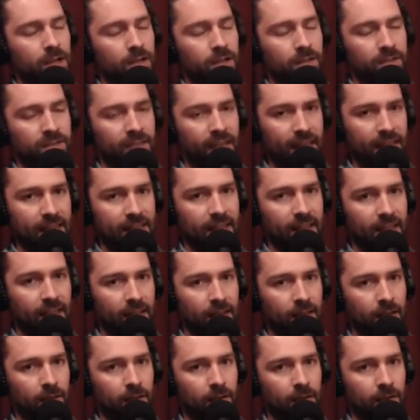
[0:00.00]

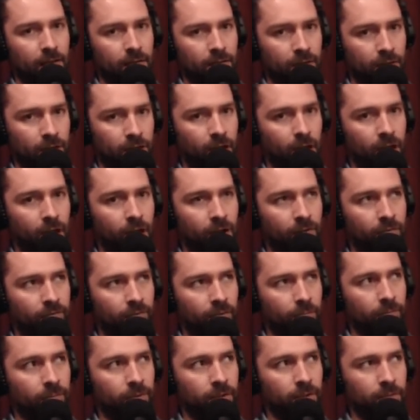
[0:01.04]
taking the car
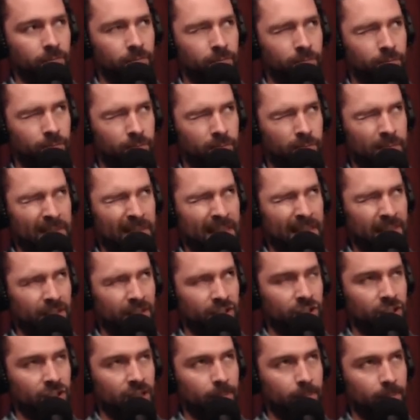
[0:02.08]
from the
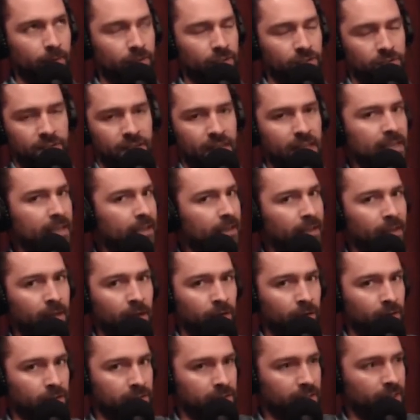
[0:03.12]
dealership and just taking it
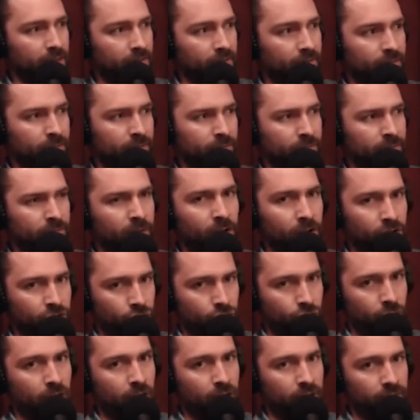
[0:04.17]
on its like first
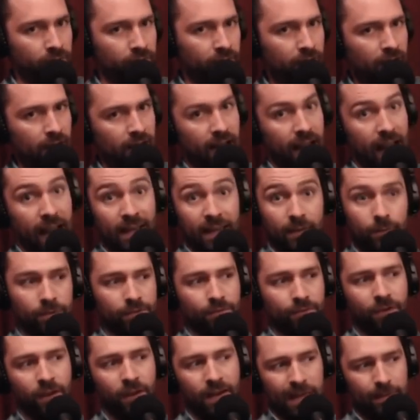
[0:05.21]
drive. And it was
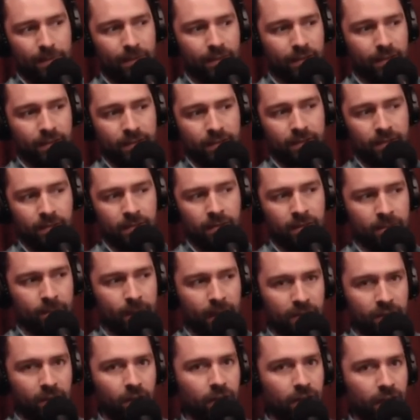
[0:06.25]
funny because the Wait,
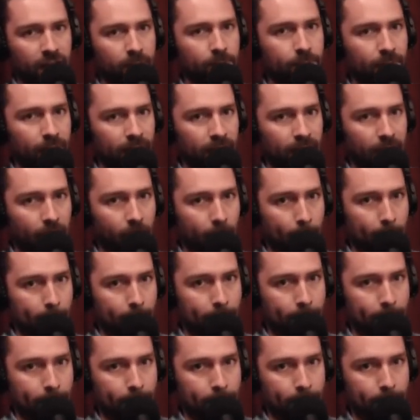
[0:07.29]
Speciale had you, had you
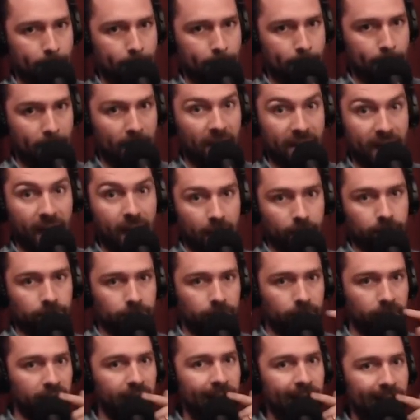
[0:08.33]
bought the car? Yeah.
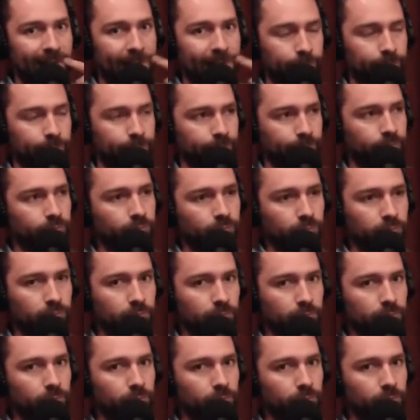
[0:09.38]
Oh, yeah, okay. Yeah. Where?